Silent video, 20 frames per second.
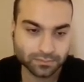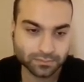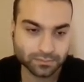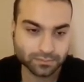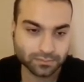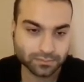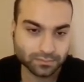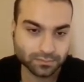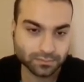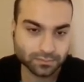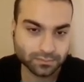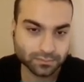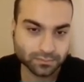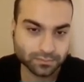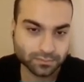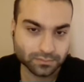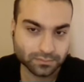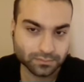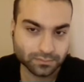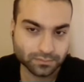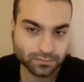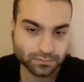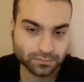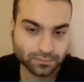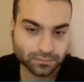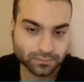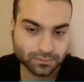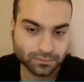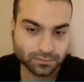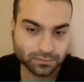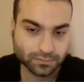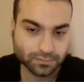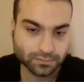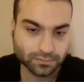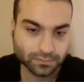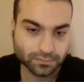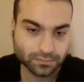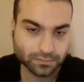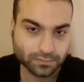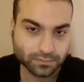
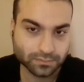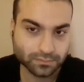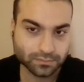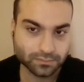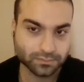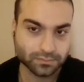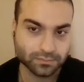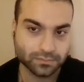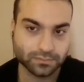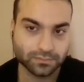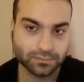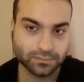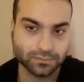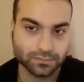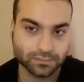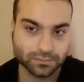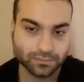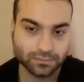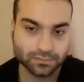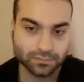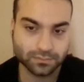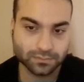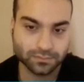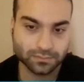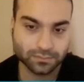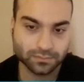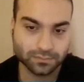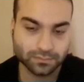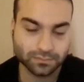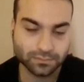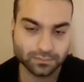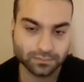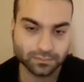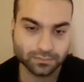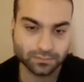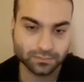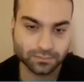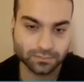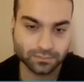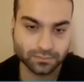
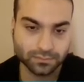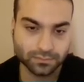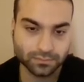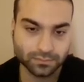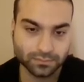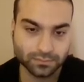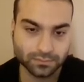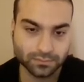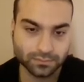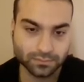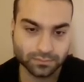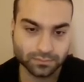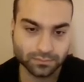(silent)